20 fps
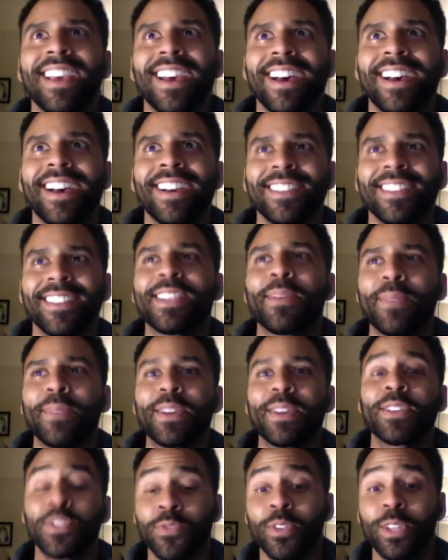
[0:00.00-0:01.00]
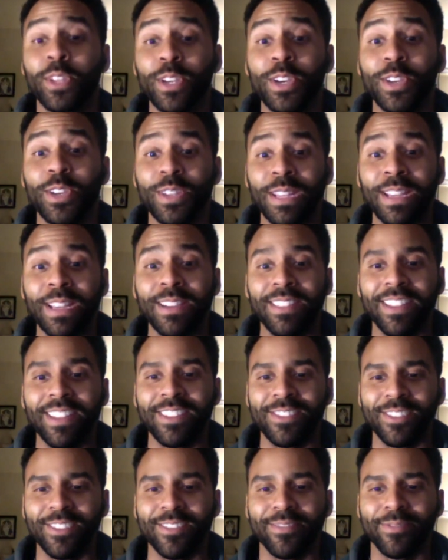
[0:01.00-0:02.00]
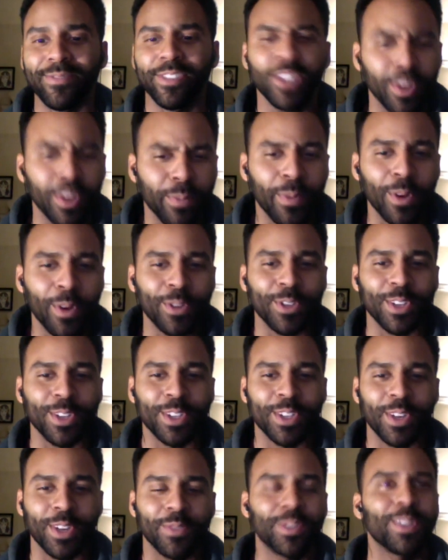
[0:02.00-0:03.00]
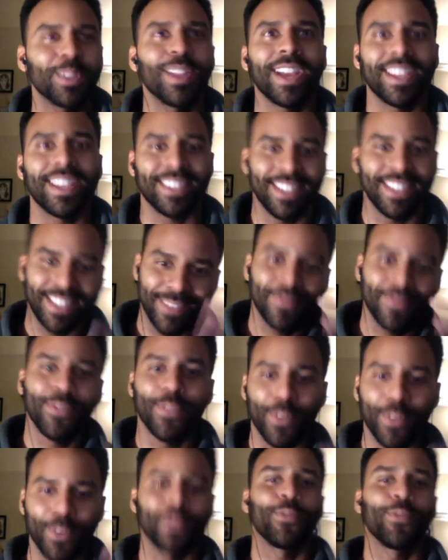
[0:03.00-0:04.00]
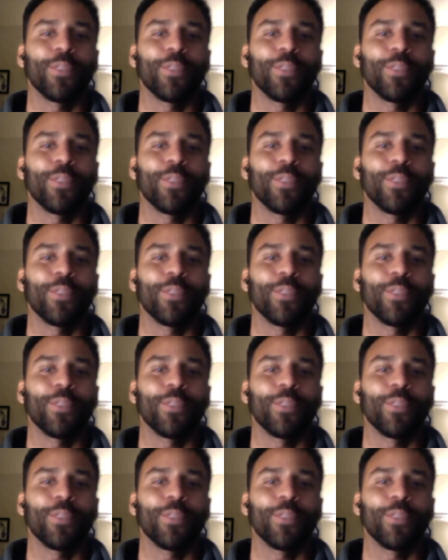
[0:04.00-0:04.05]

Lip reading: same thing. It's really good to hear that you're still pushing yourself too. Like I said, for your